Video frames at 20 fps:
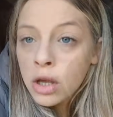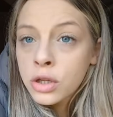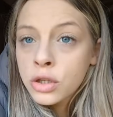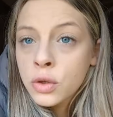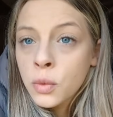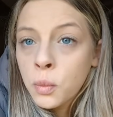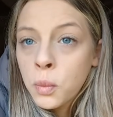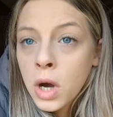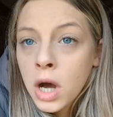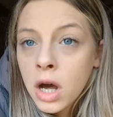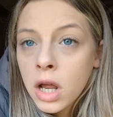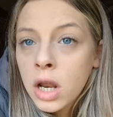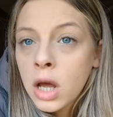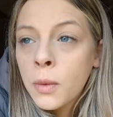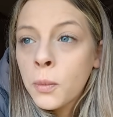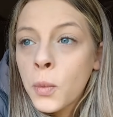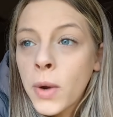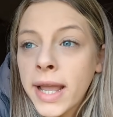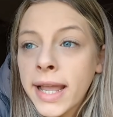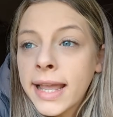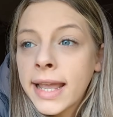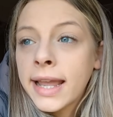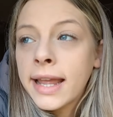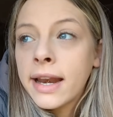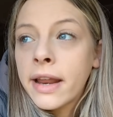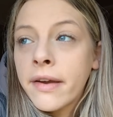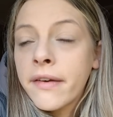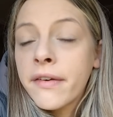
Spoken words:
So while I'm waiting